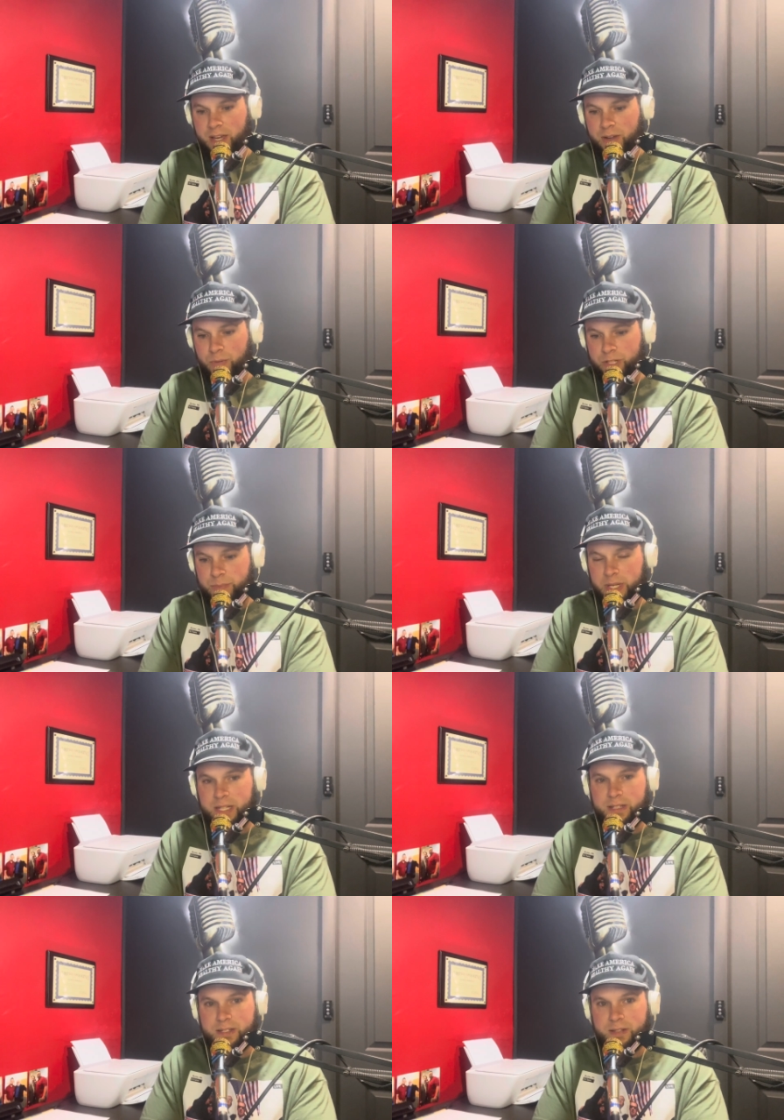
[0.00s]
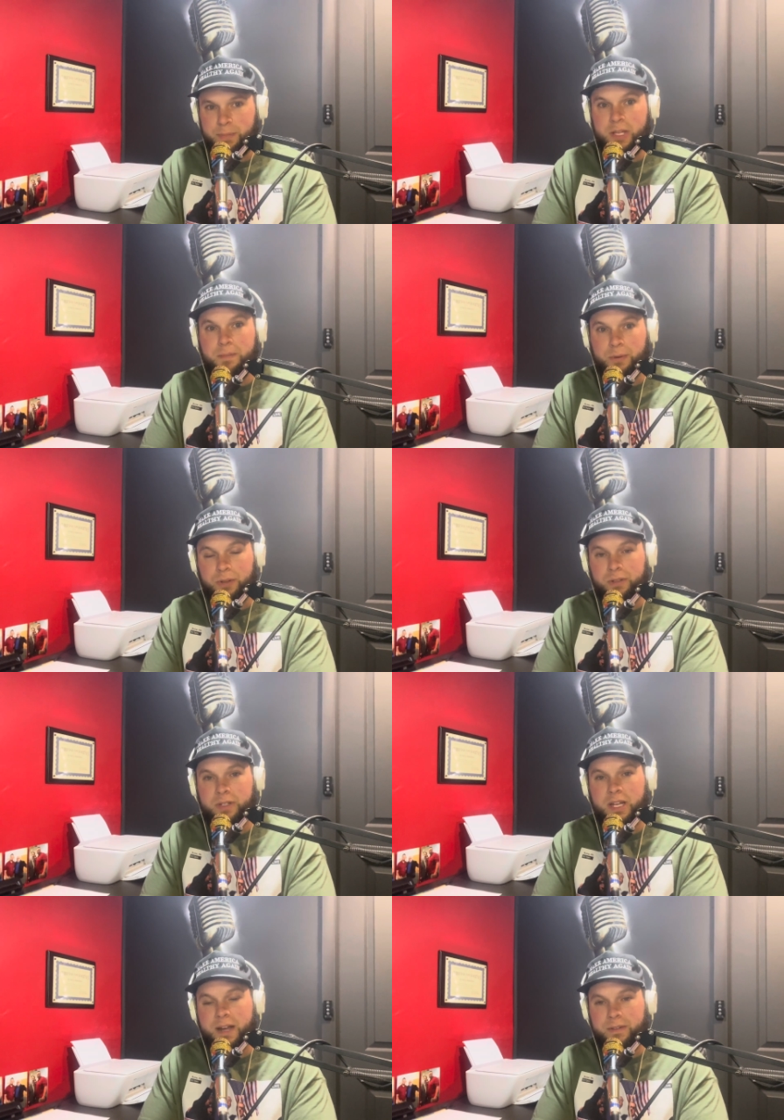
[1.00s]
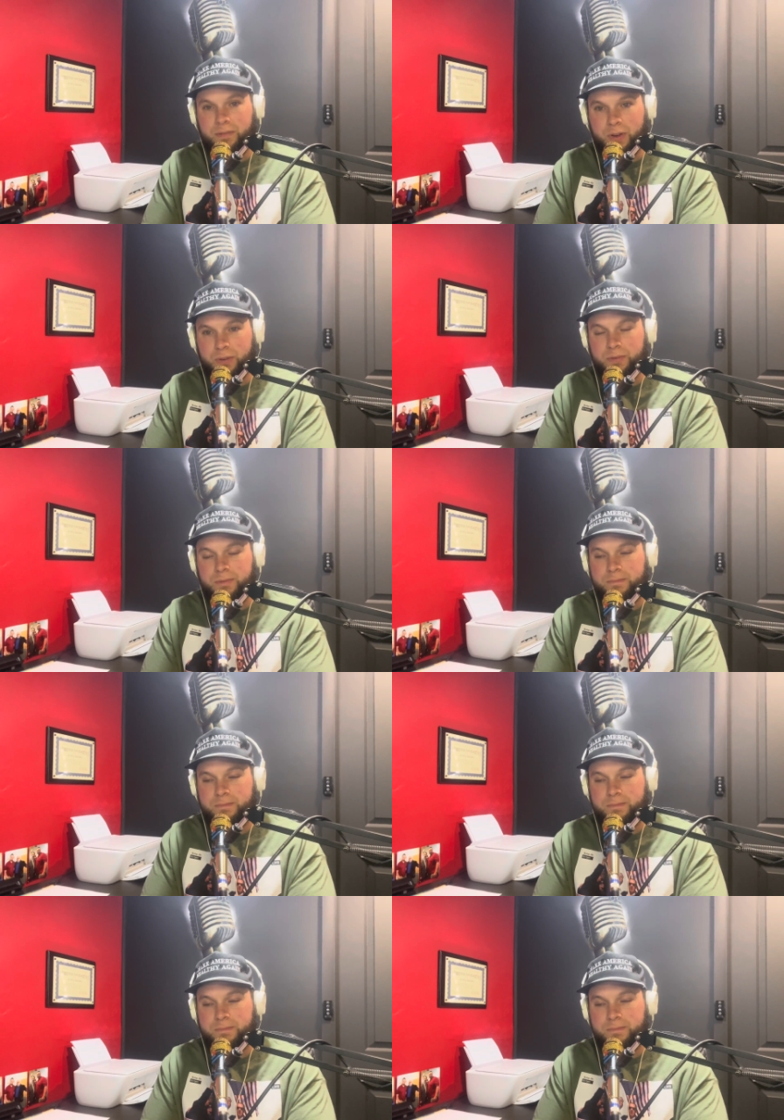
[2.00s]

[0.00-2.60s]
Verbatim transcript: which means the people have a vote.